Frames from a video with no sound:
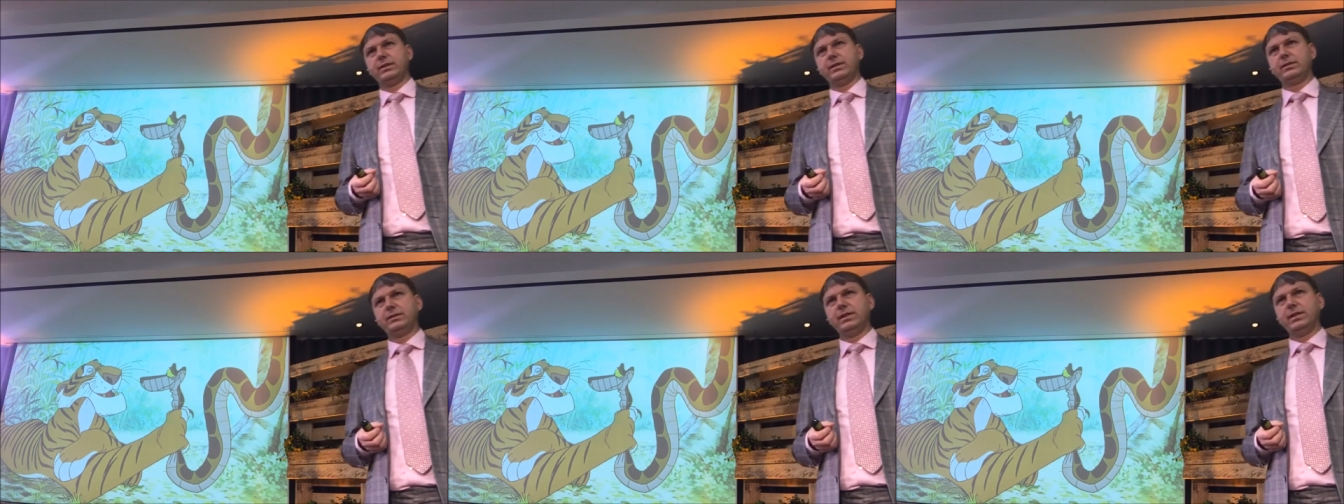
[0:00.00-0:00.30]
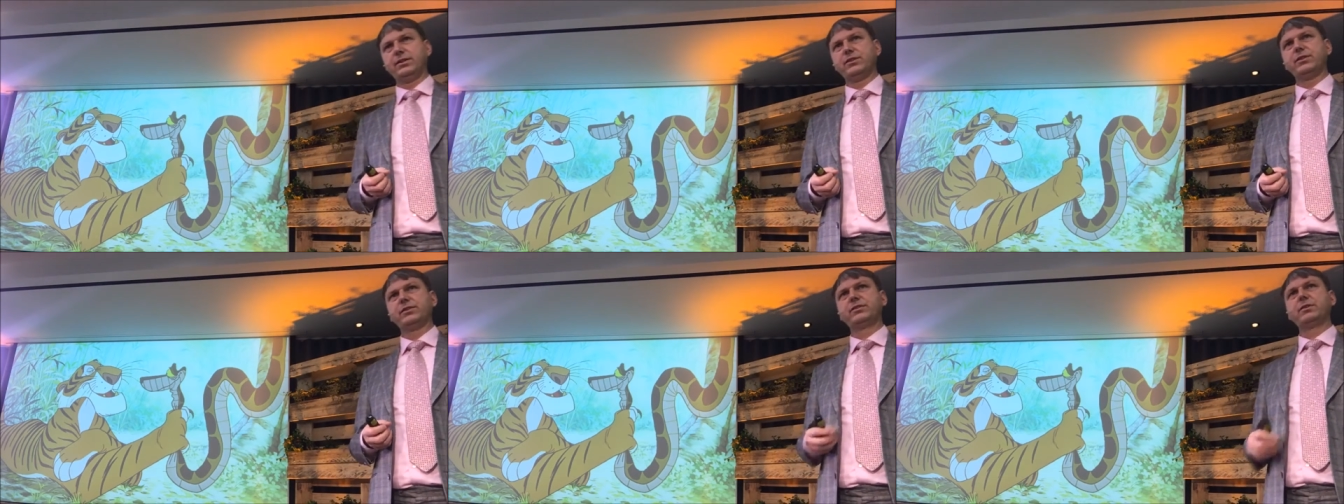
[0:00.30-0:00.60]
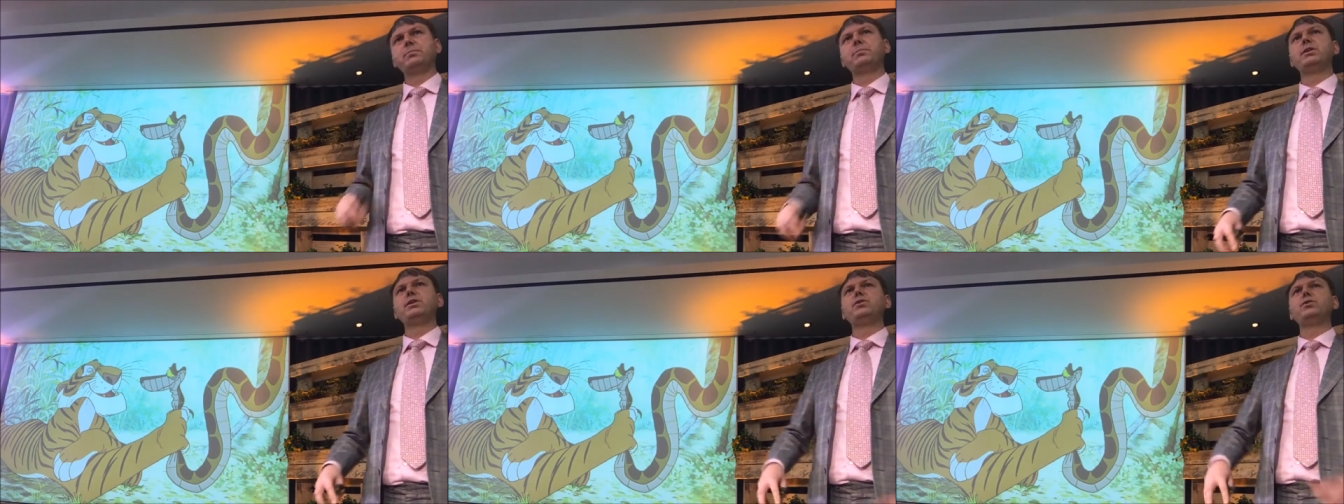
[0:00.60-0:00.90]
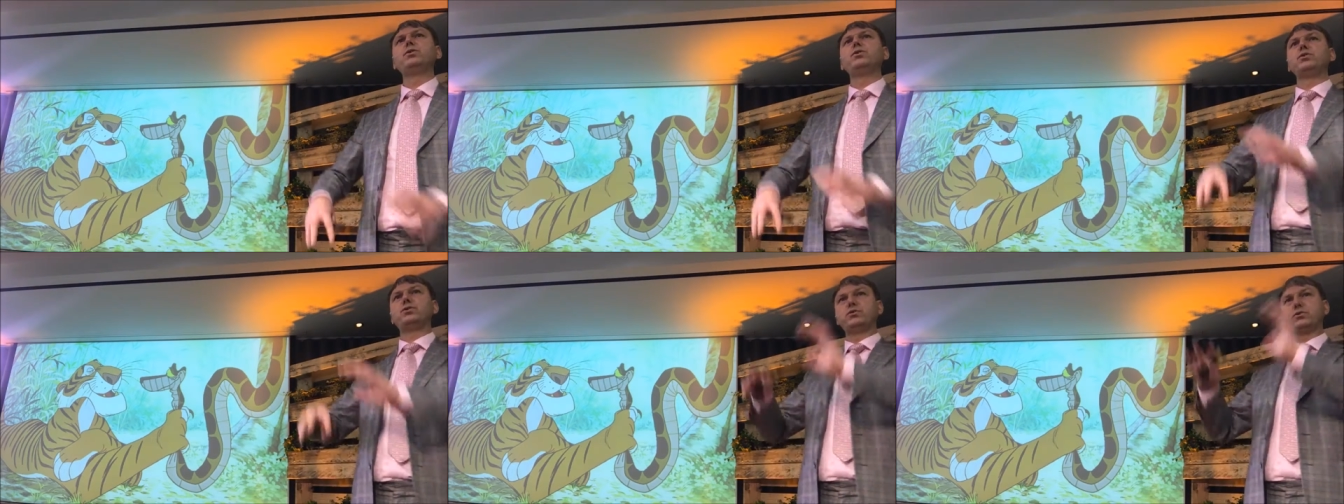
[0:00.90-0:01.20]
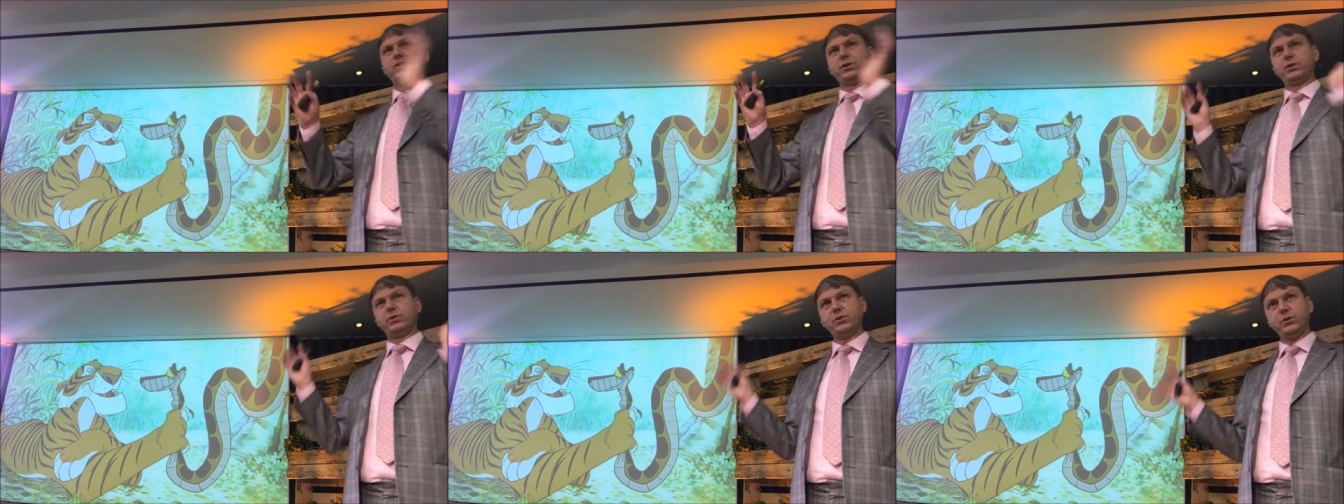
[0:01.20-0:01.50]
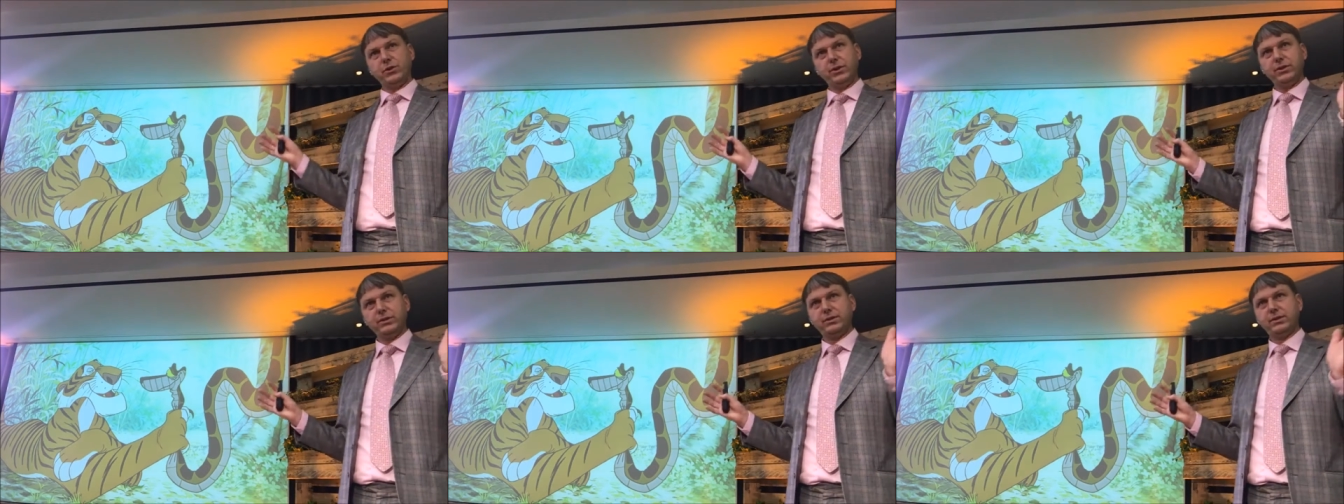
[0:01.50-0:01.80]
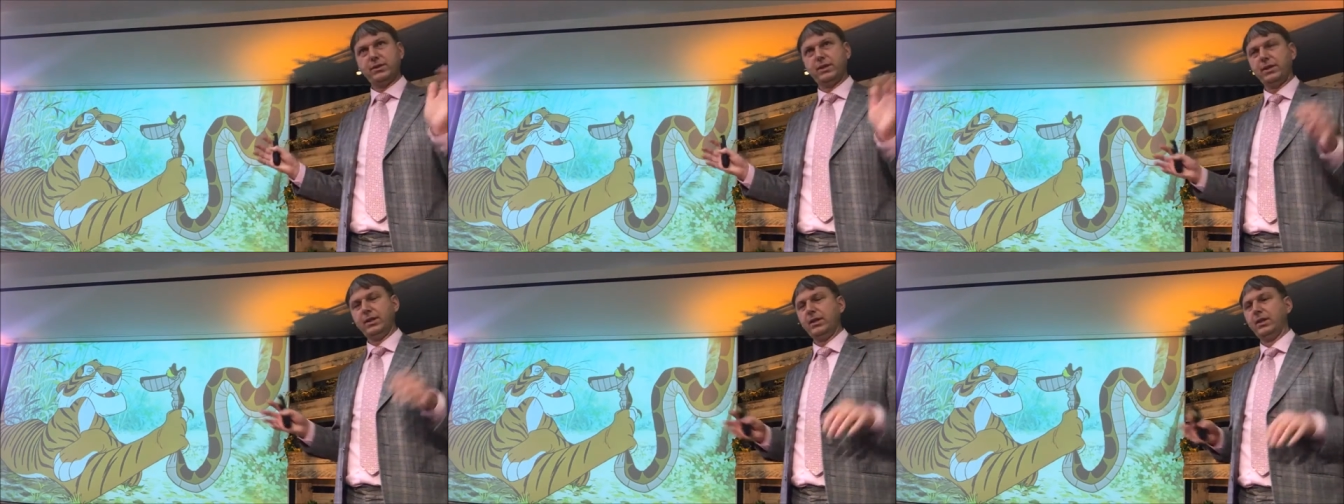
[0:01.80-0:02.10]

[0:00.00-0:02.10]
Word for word: intelligence can be used for good,